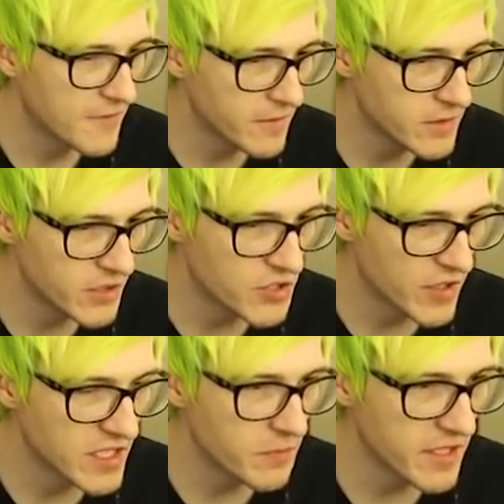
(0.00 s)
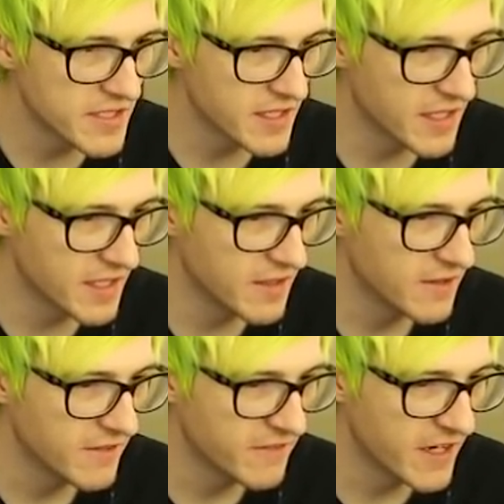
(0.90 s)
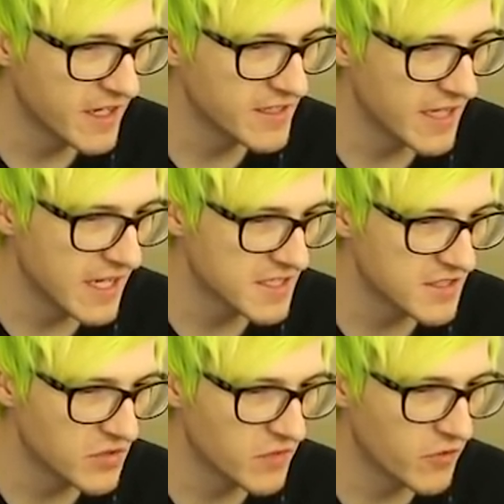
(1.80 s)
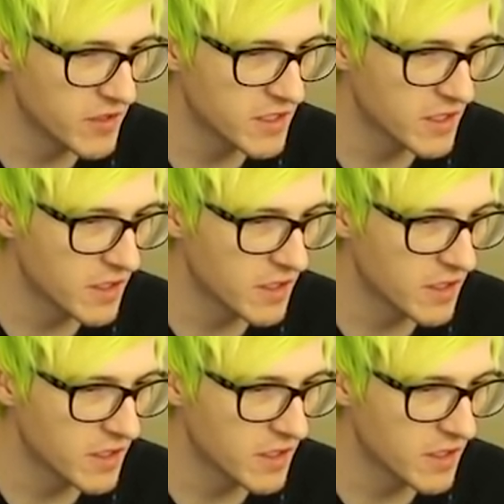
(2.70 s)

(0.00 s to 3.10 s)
I've come to a strange place again. Find the exit to avoid the